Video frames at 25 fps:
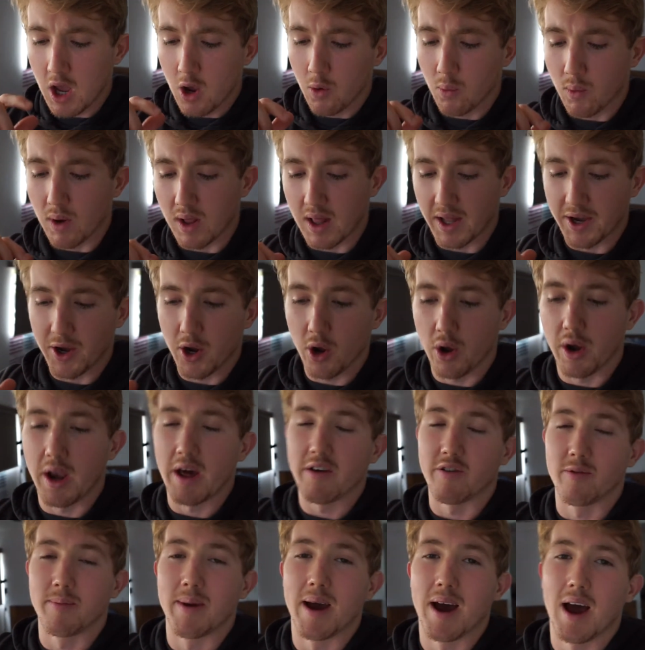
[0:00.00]
well, I know
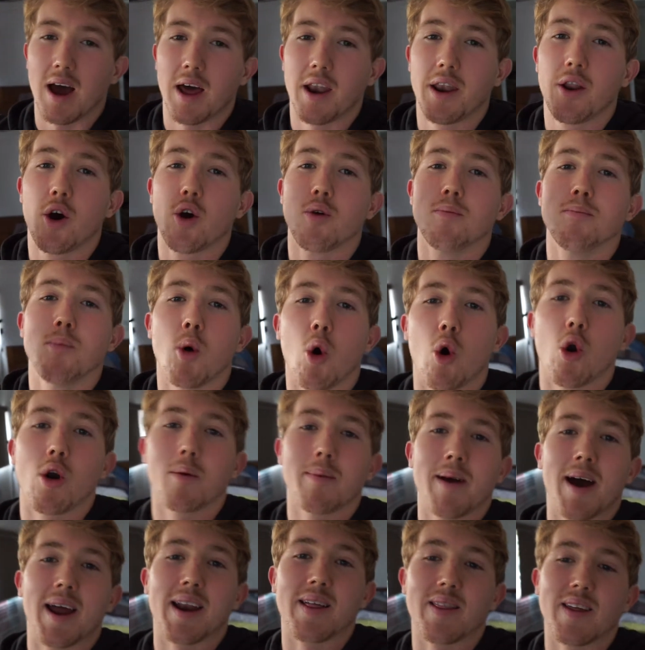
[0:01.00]
enough about, I know more
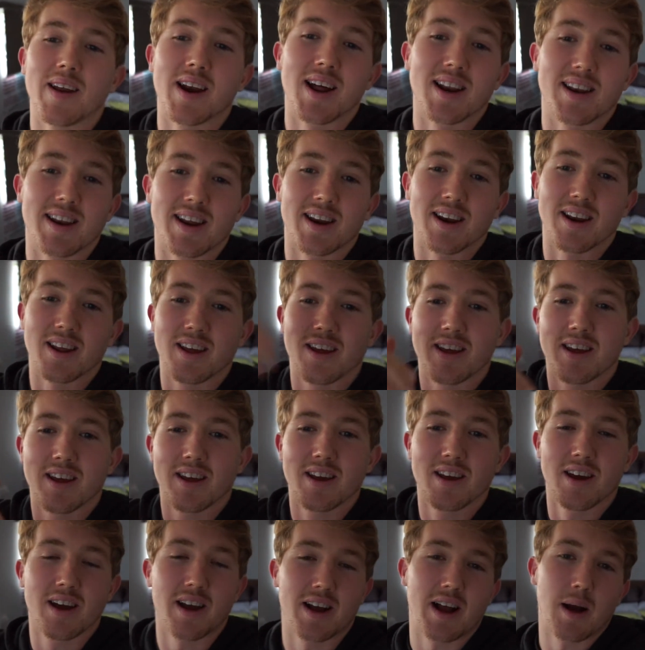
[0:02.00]
about it than I did
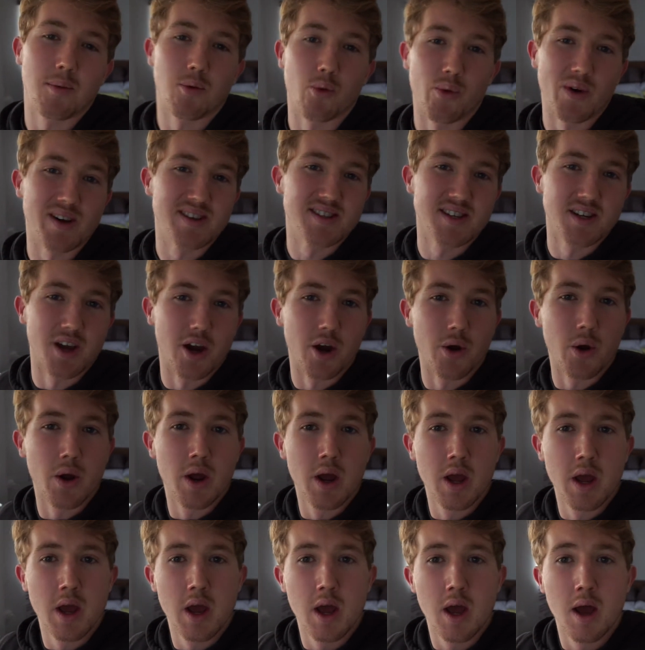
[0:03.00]
a couple weeks ago,
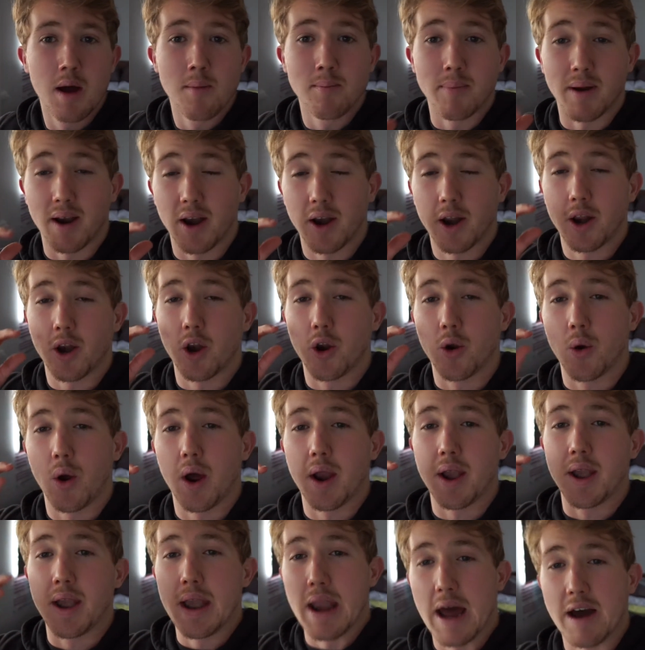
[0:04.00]
but I don't know
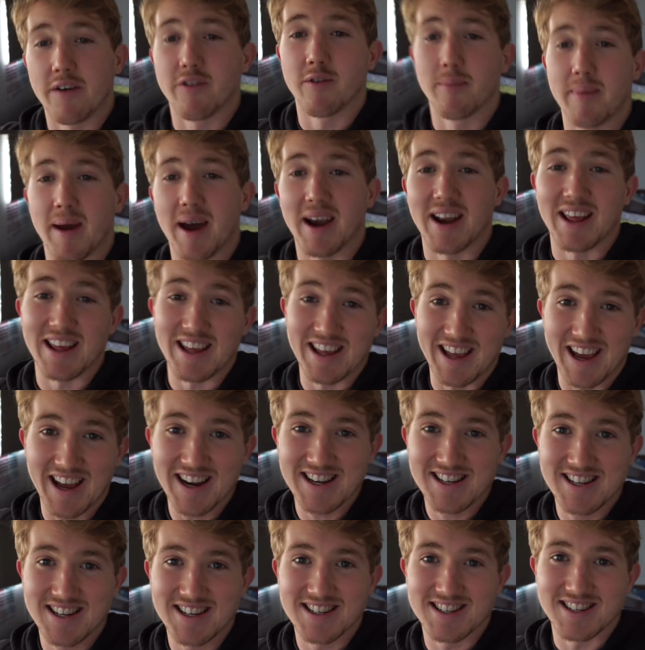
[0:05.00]
enough about it
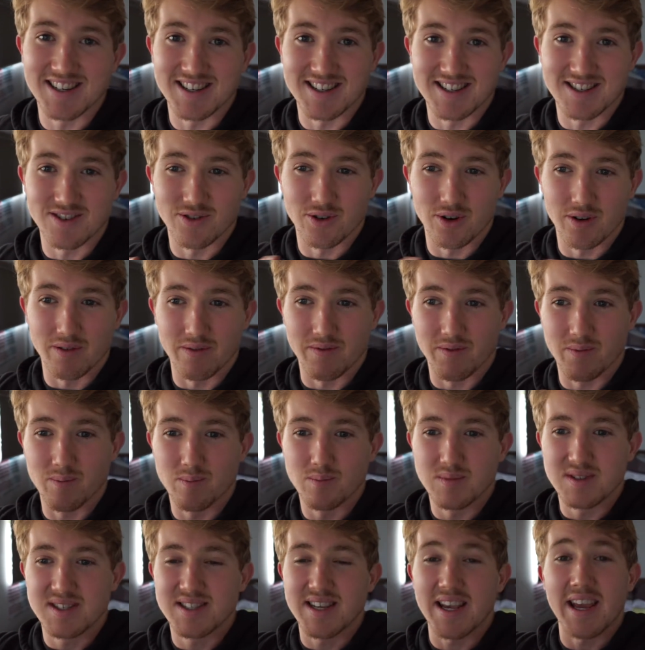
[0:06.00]
yet to sort of
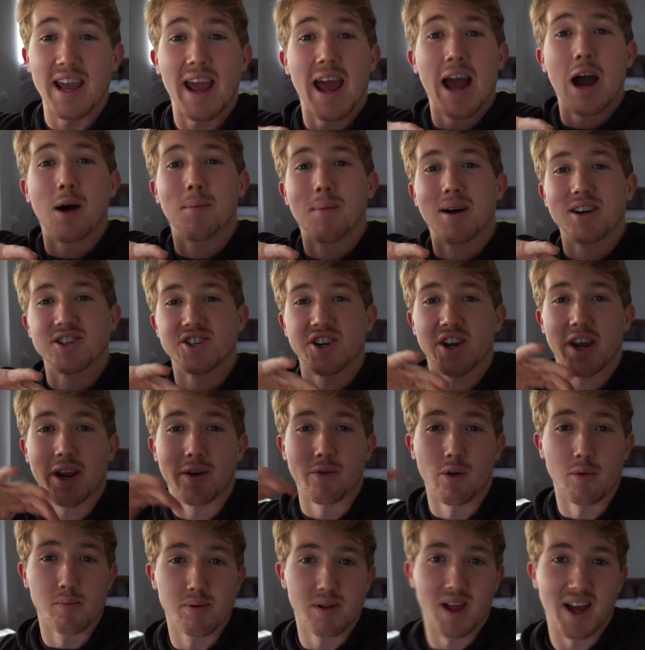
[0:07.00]
see how much it
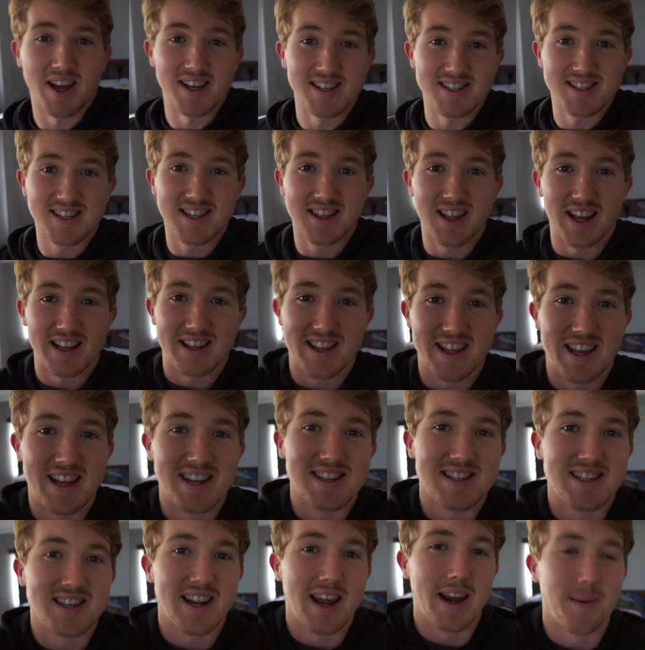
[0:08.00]
can replace. Like the
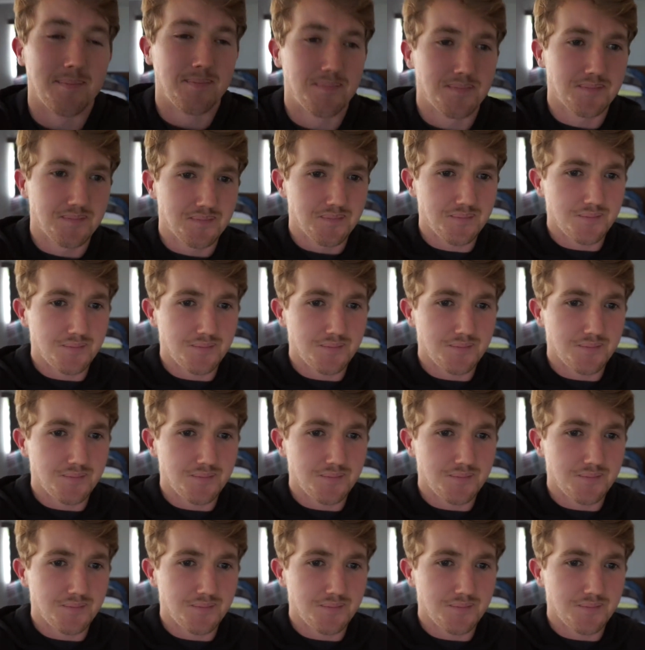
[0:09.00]
internet